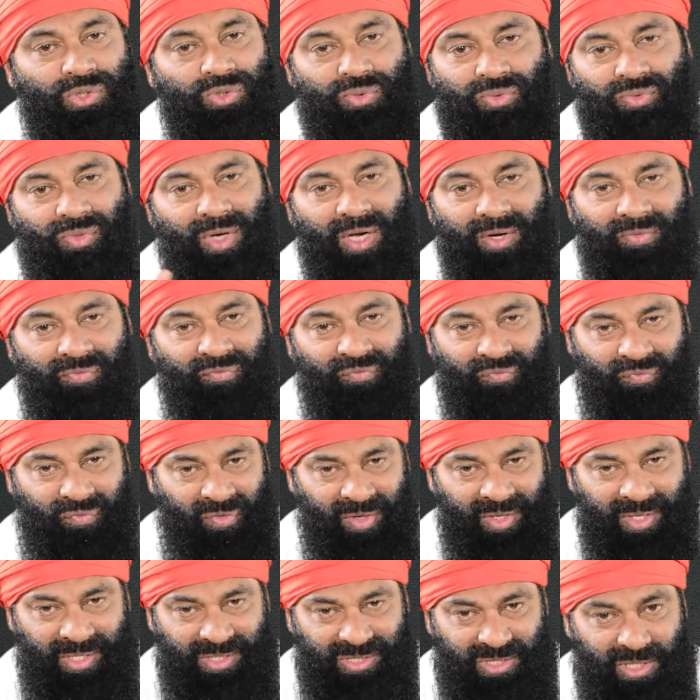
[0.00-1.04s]
You are
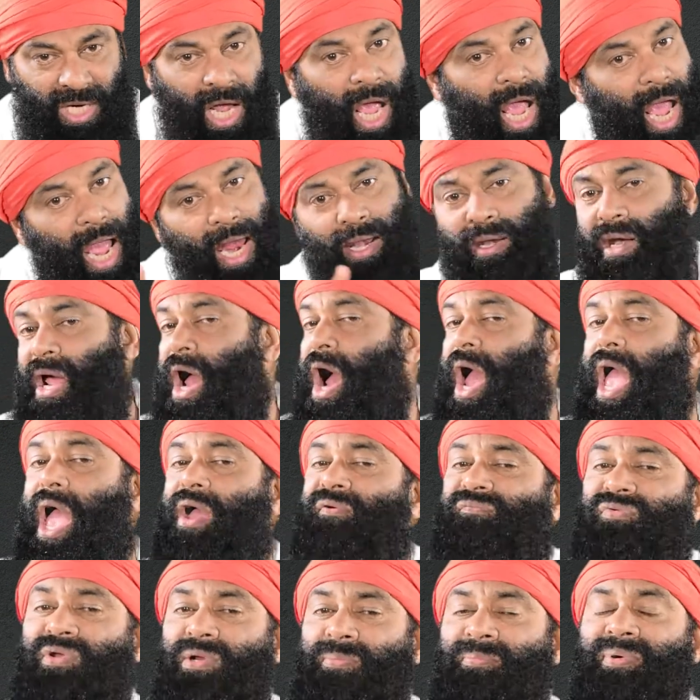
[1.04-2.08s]
finished. And
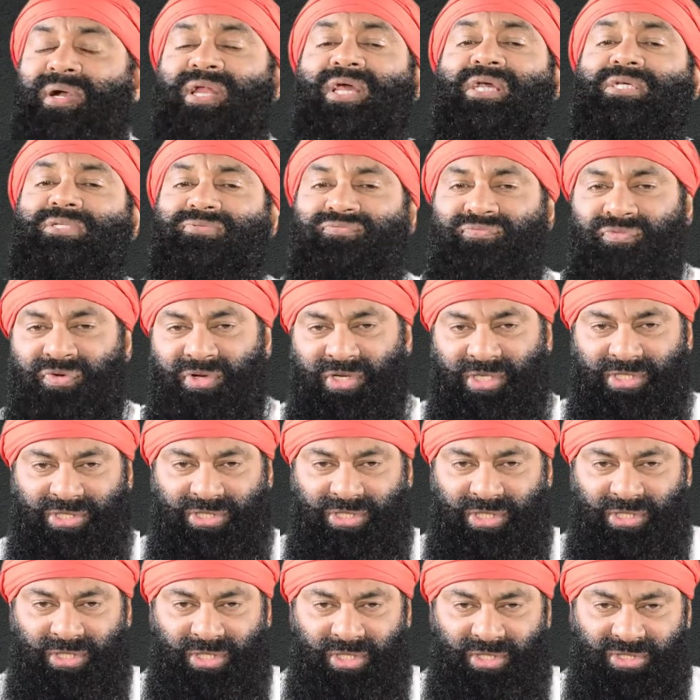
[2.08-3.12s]
everybody is
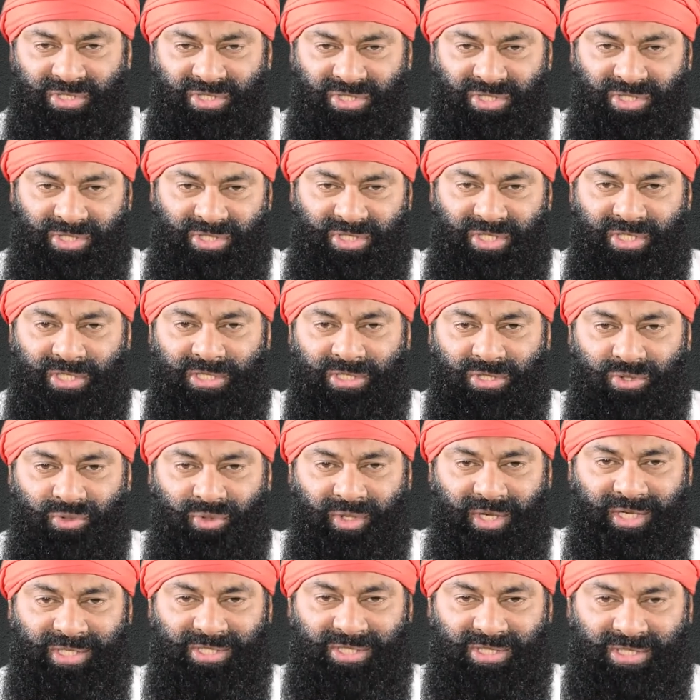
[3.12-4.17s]
finished in the cities. You
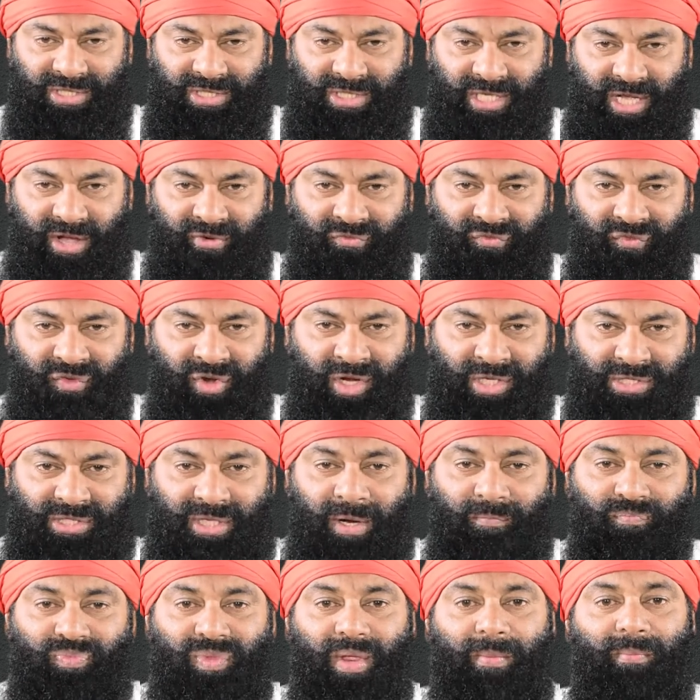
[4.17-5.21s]
can see they are finished,
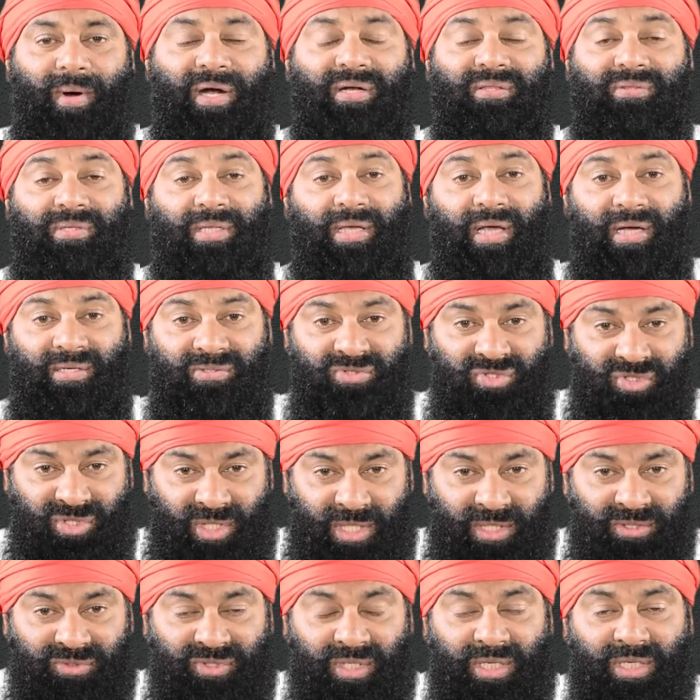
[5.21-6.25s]
but they are
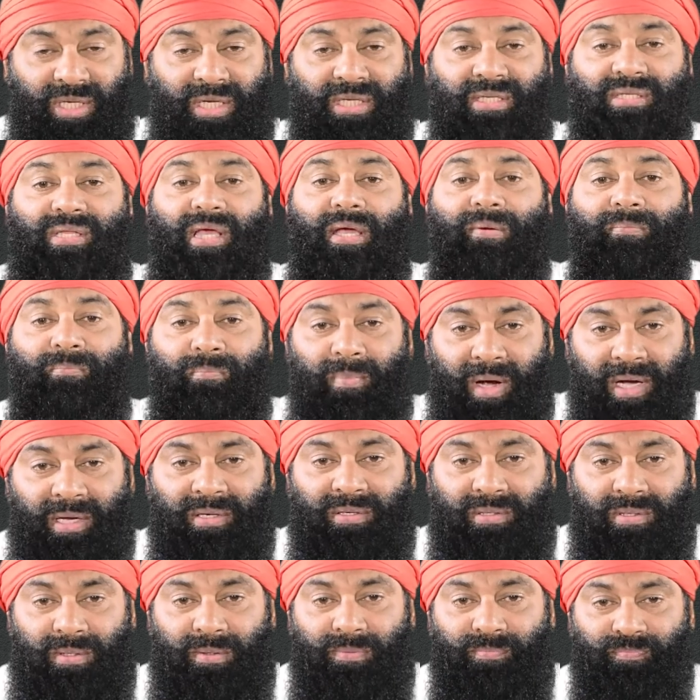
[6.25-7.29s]
still thinking they
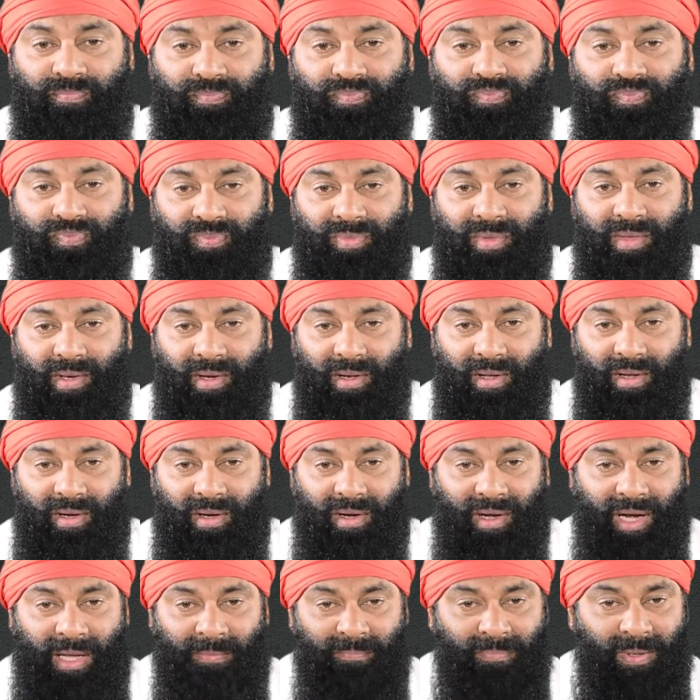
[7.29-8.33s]
might
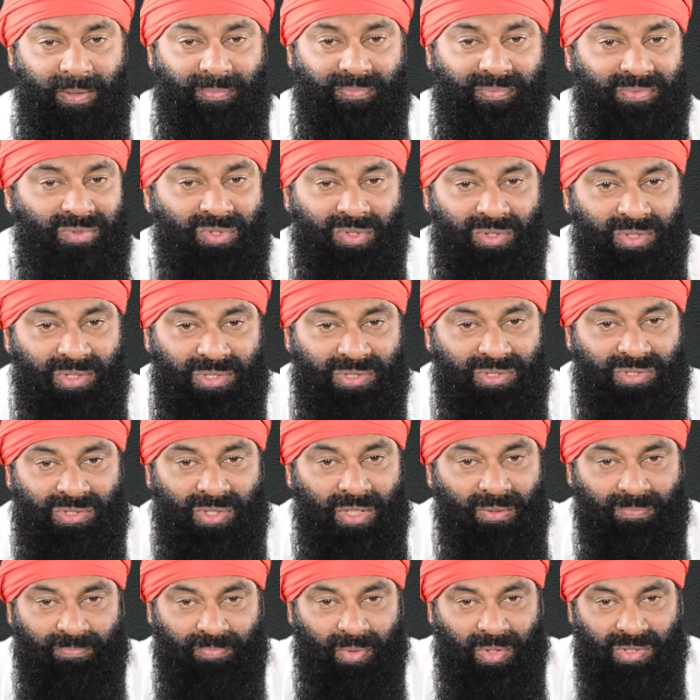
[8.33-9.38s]
climb up. No, it's
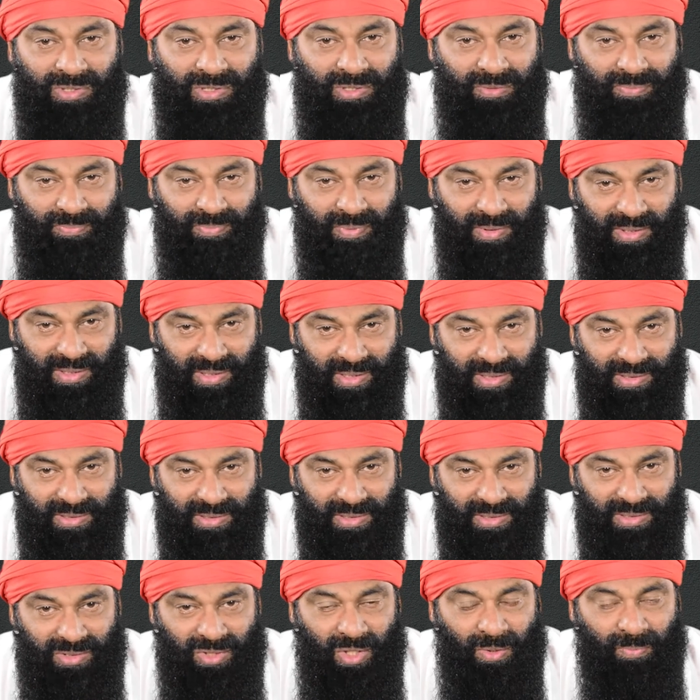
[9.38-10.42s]
not possible. This
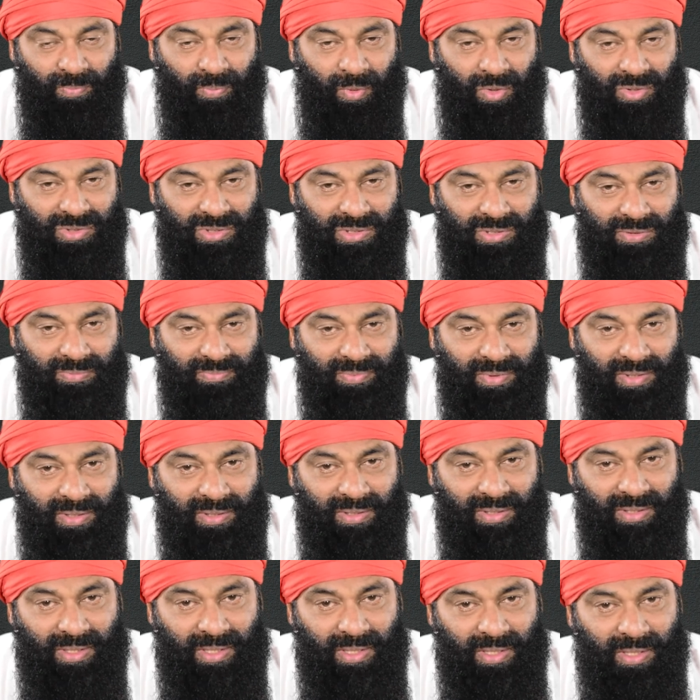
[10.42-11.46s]
is not possible.
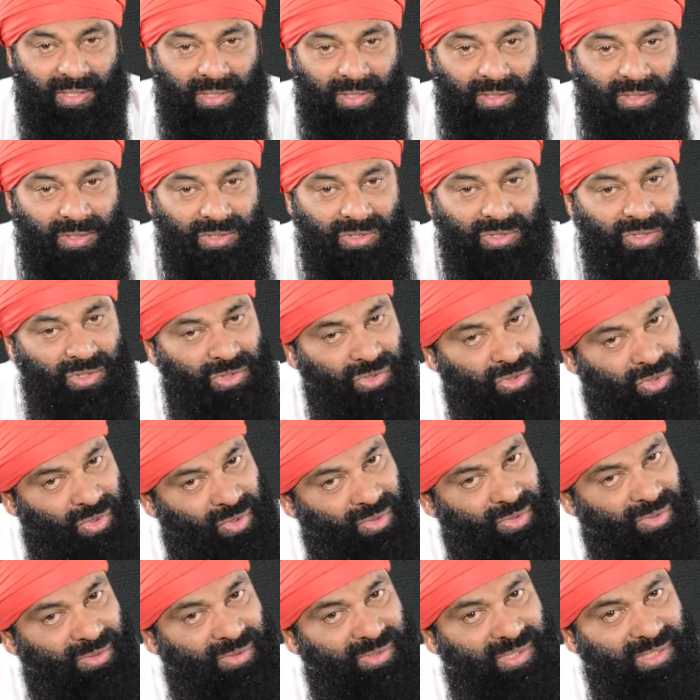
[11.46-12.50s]
So
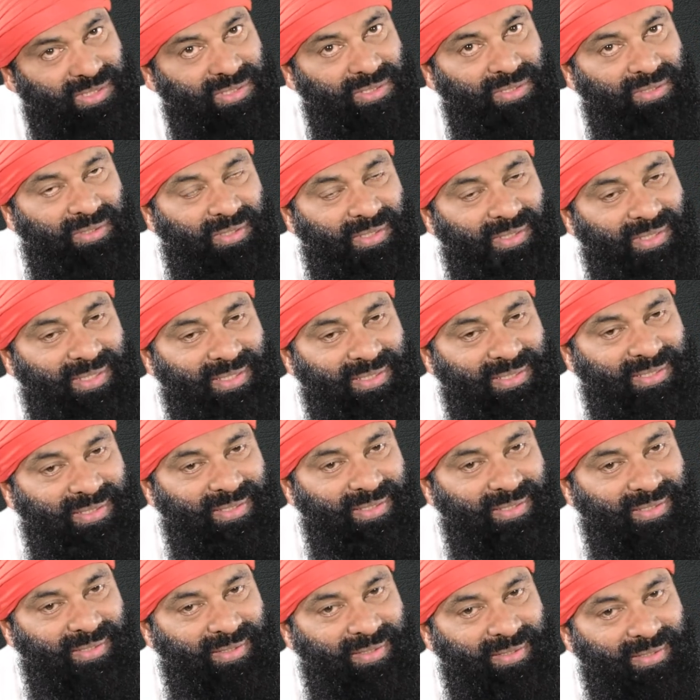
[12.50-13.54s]
don't disconnect.
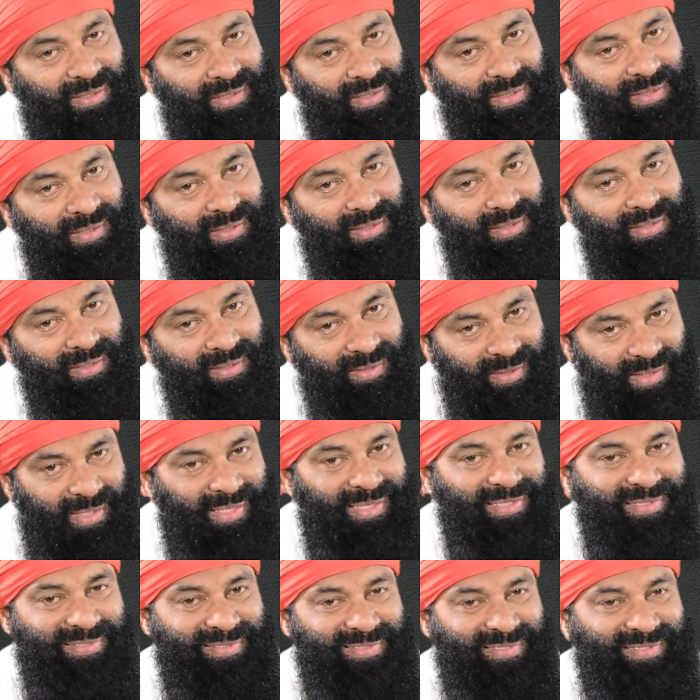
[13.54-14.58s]

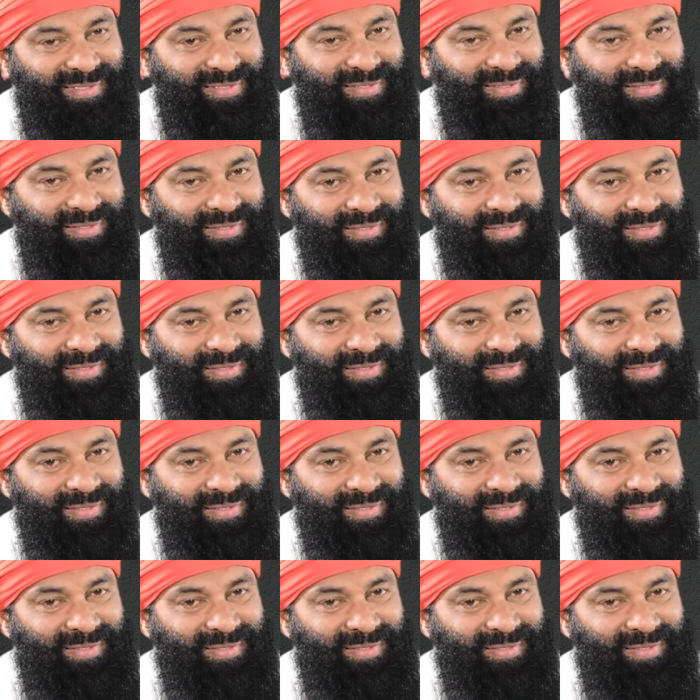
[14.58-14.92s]
Connect.